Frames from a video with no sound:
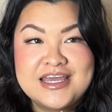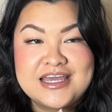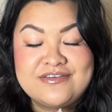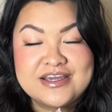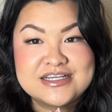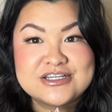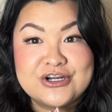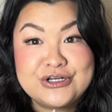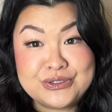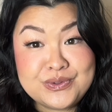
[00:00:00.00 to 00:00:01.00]
if you guys are
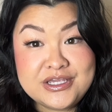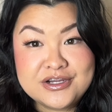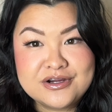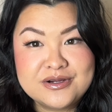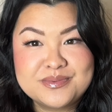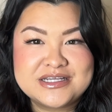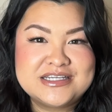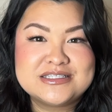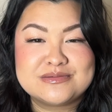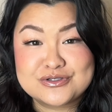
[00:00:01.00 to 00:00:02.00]
new here,
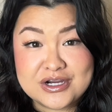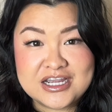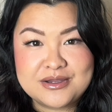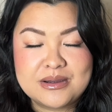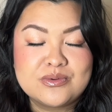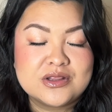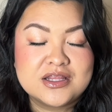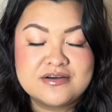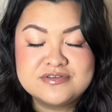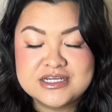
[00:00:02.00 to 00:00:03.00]
please subscribe. I would
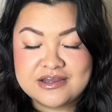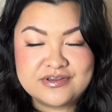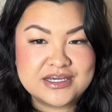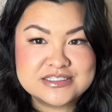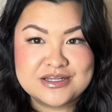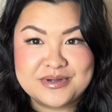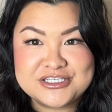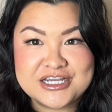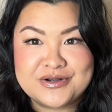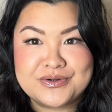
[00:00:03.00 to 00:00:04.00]
love to have you guys on my
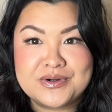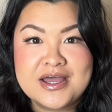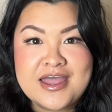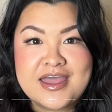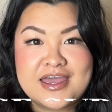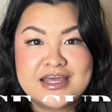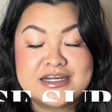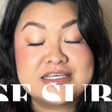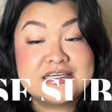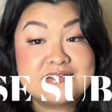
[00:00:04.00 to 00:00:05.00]
channel,
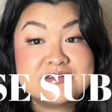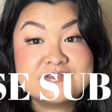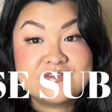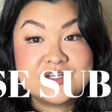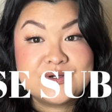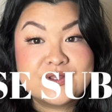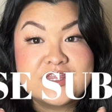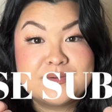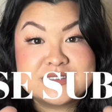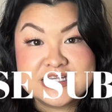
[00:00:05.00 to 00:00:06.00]
and give this video a
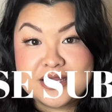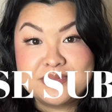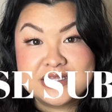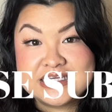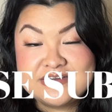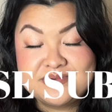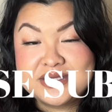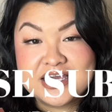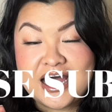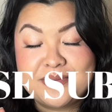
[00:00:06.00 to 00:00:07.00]
thumbs up. Leave me a
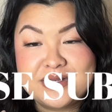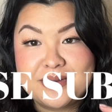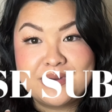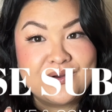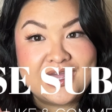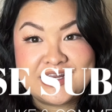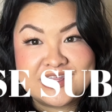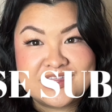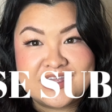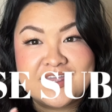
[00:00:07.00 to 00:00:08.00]
comment about
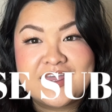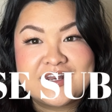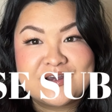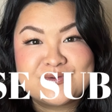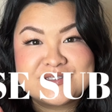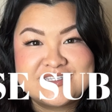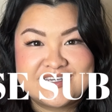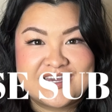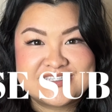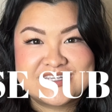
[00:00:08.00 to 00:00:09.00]
anything, and I will see you
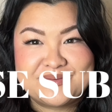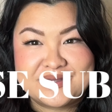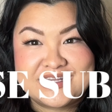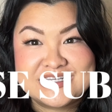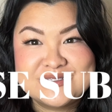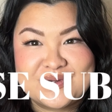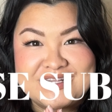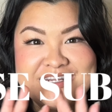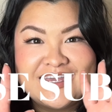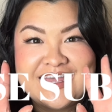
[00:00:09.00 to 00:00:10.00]
guys in my next one.